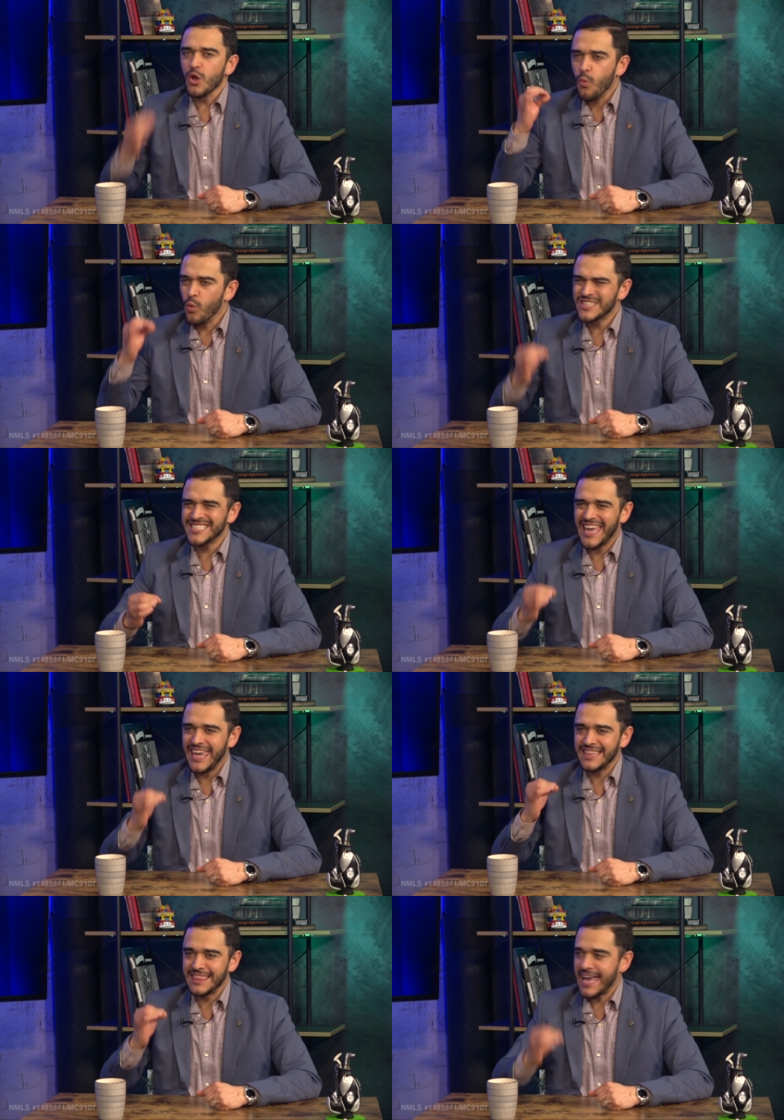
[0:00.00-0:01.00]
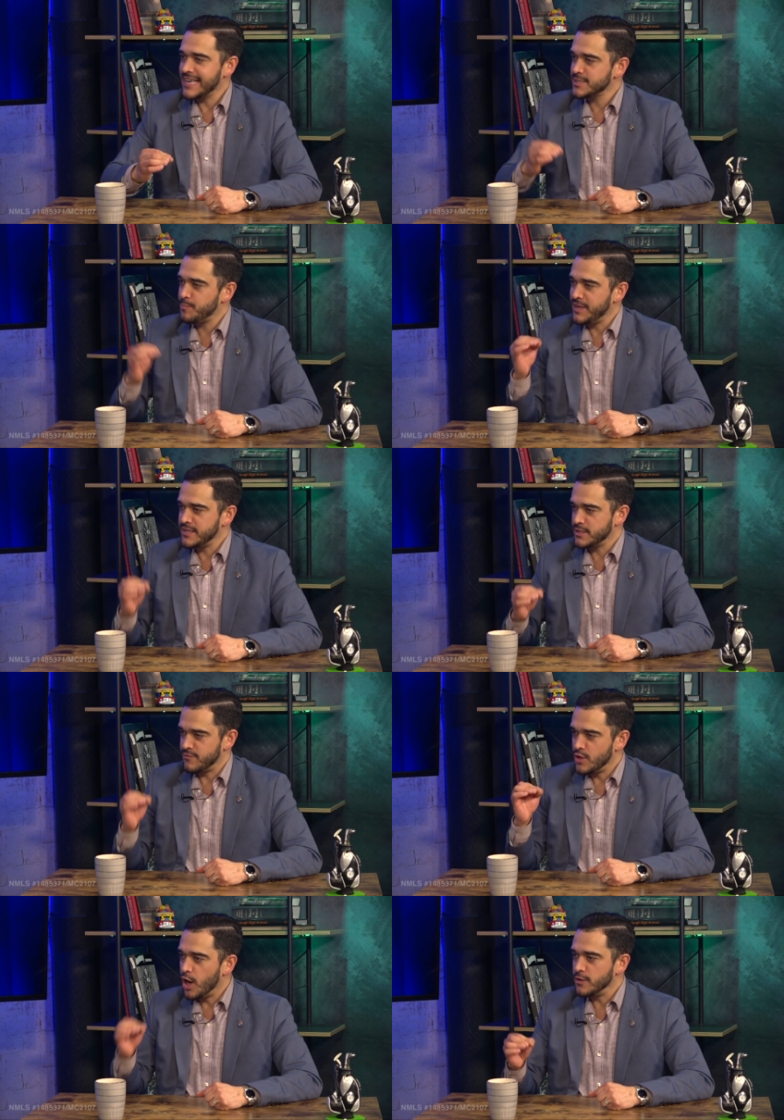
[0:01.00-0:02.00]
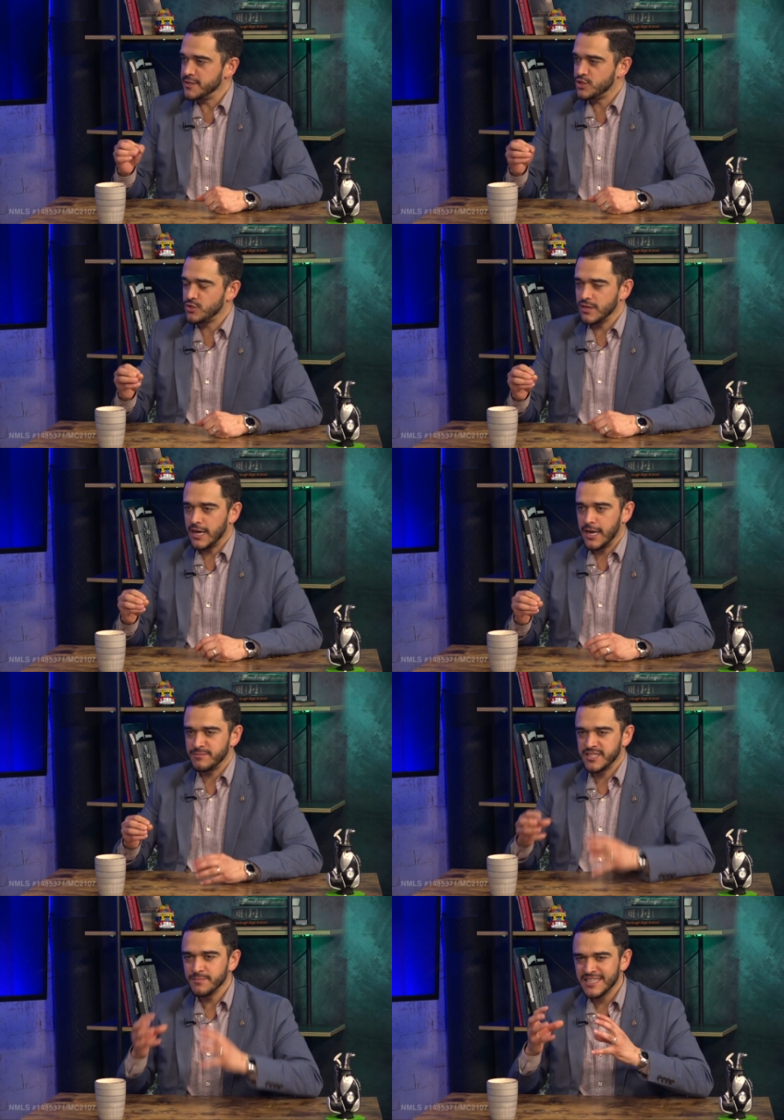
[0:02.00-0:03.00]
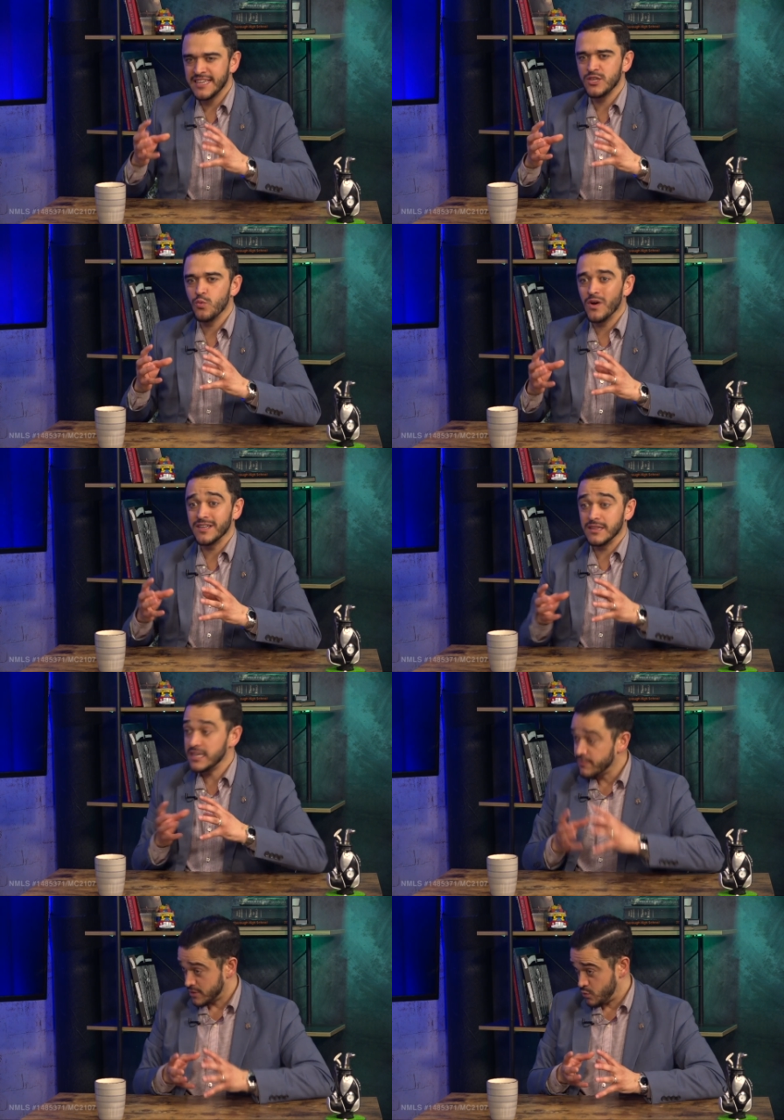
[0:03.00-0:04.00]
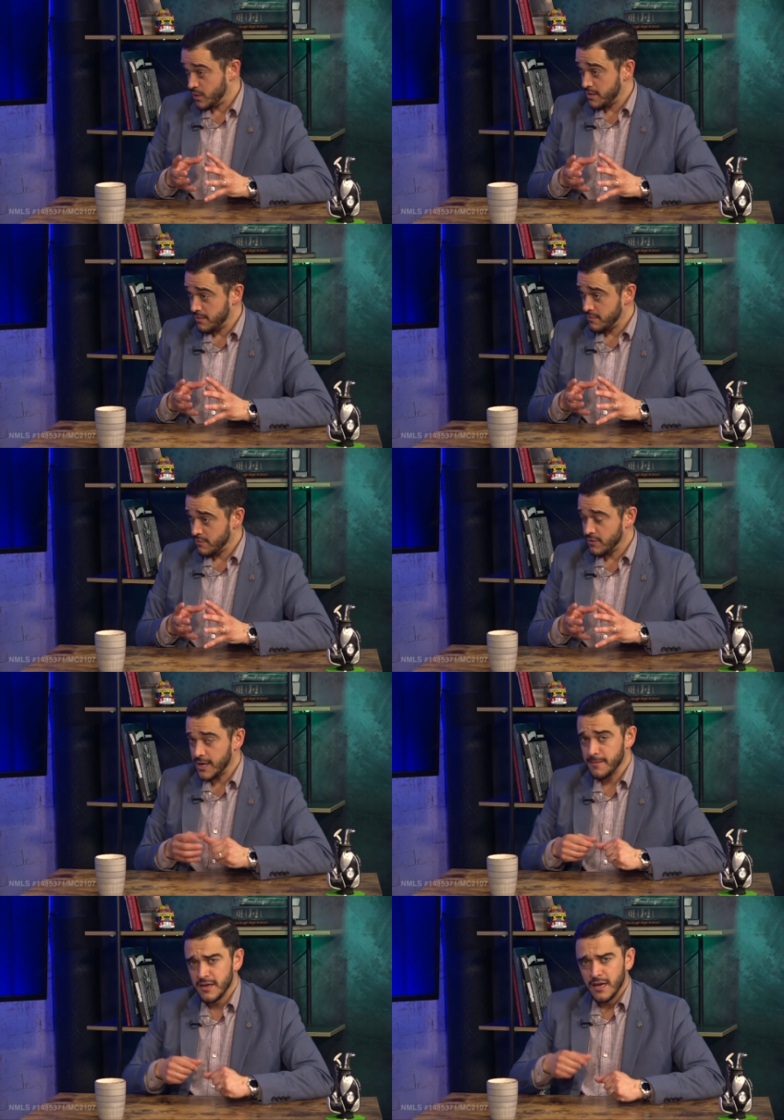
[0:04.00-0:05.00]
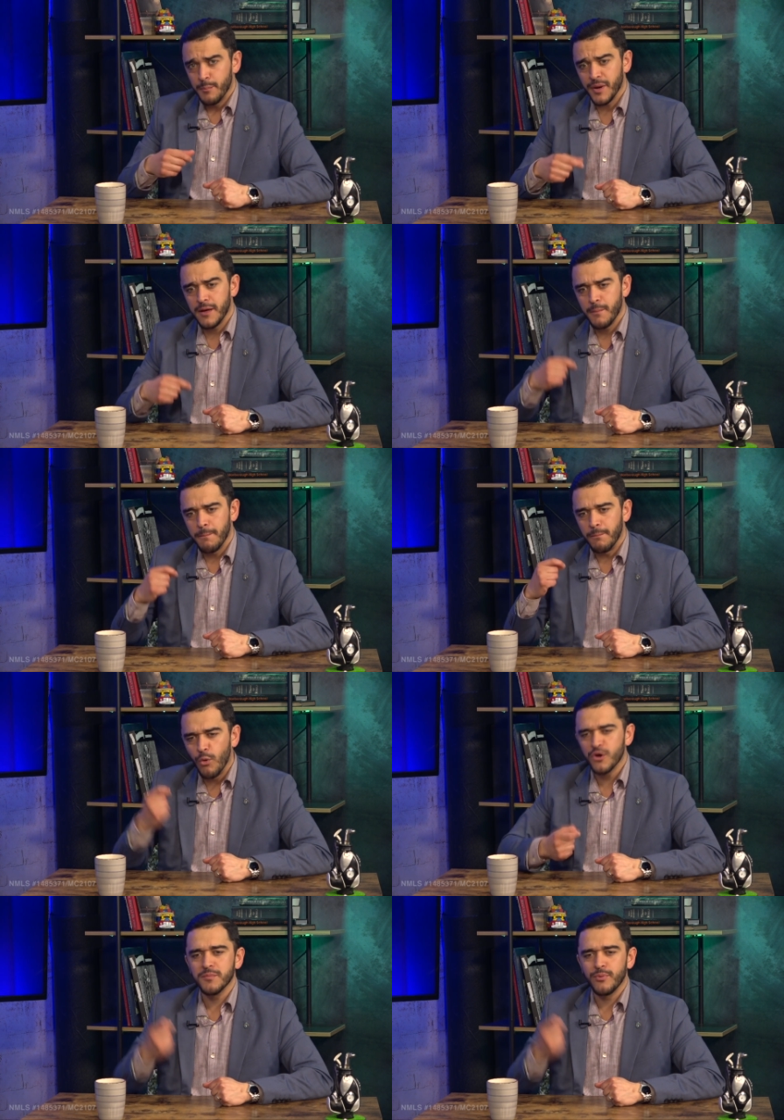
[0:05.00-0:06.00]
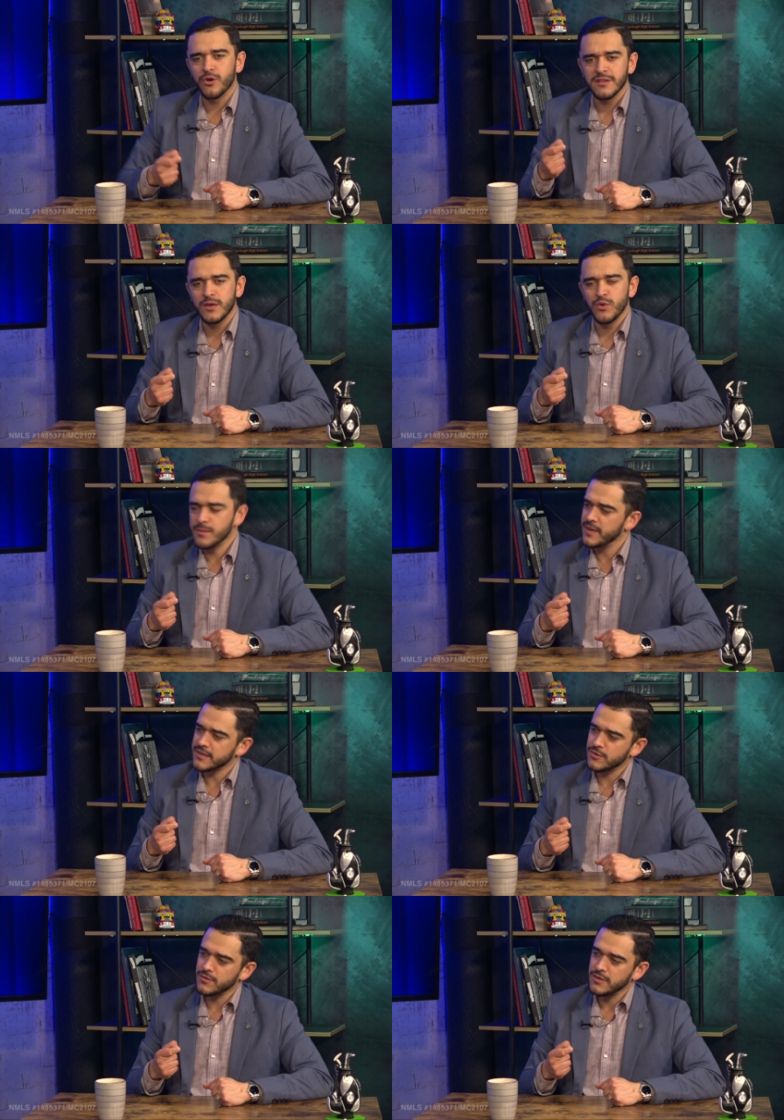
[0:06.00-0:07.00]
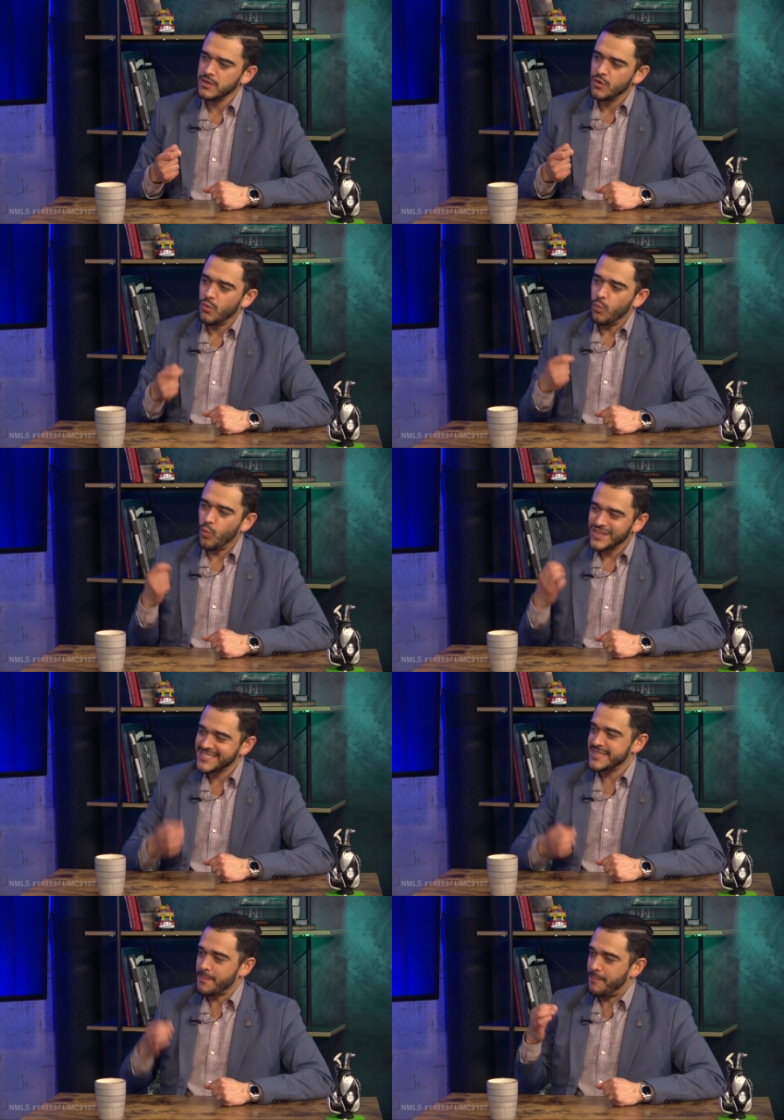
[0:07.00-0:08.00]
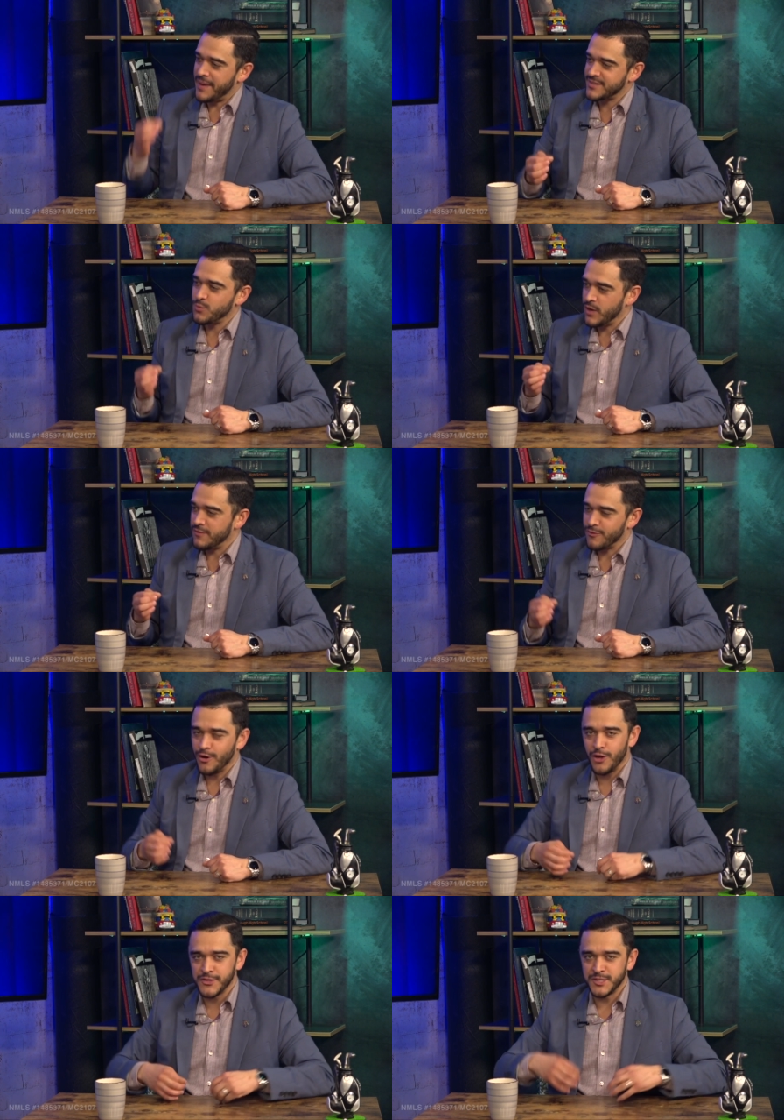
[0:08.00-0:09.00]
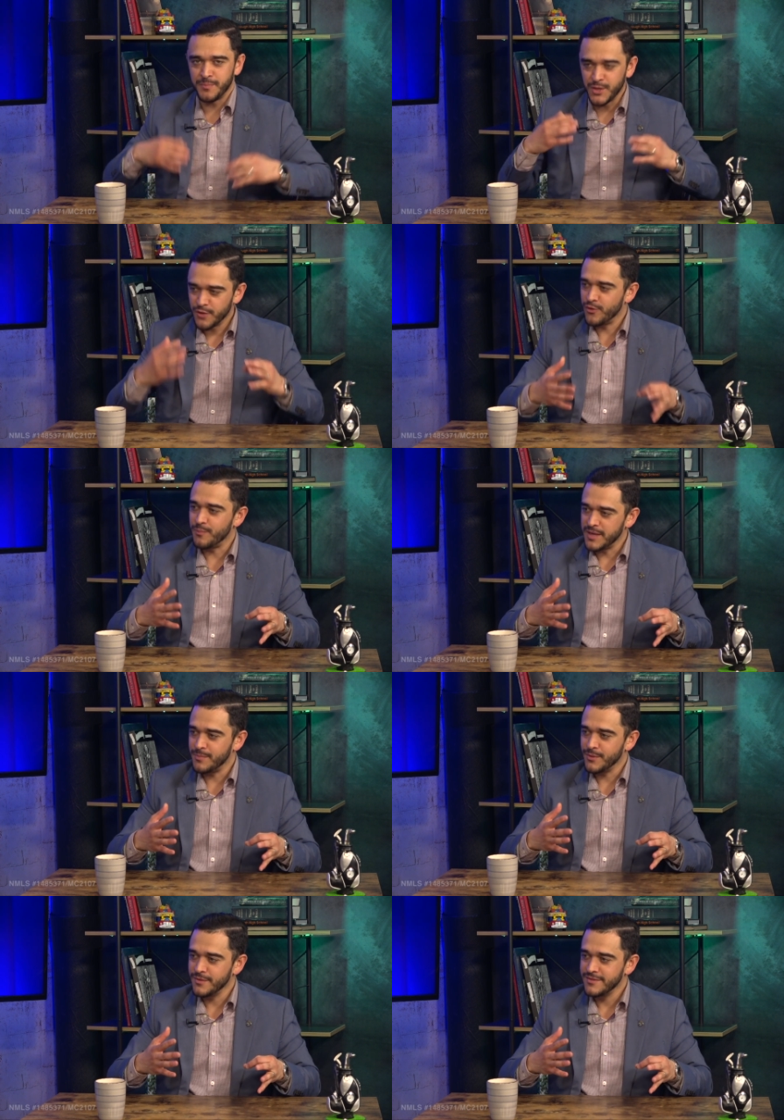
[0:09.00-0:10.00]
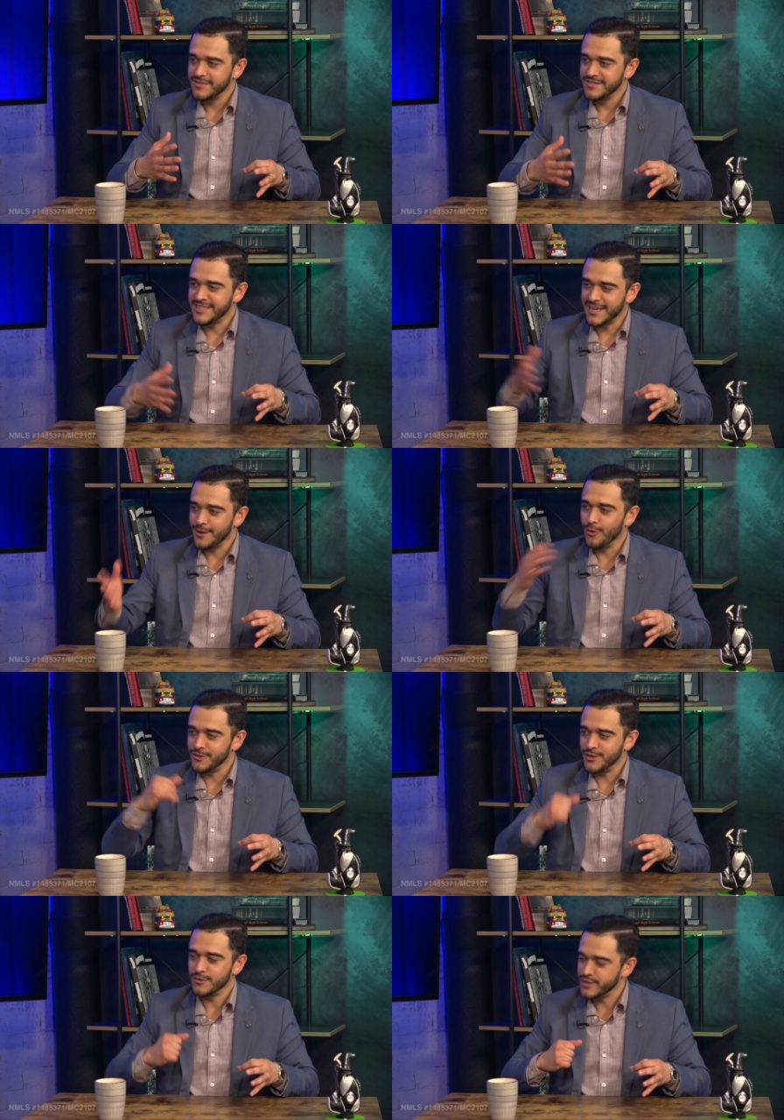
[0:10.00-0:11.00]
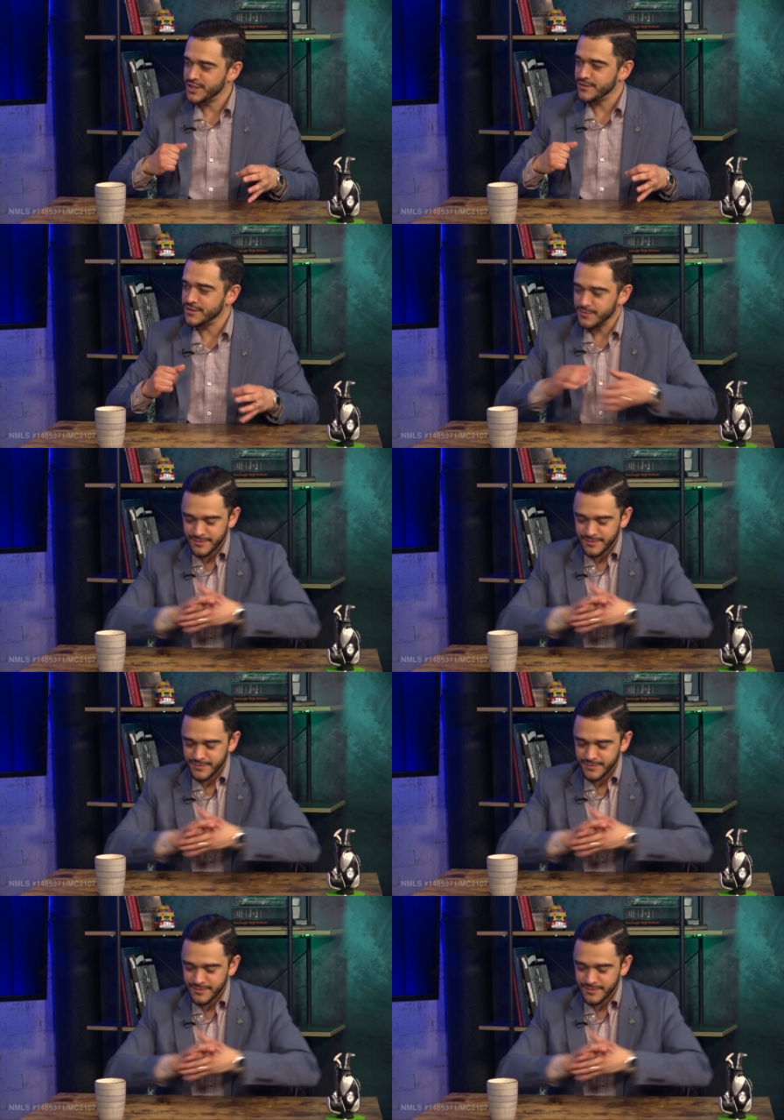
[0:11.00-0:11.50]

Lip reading: what's a last piece of knowledge, something that you want to leave us with, right? But more importantly, Wilberto, what's the best way for all these beautiful people to get a hold of you and reach out to you?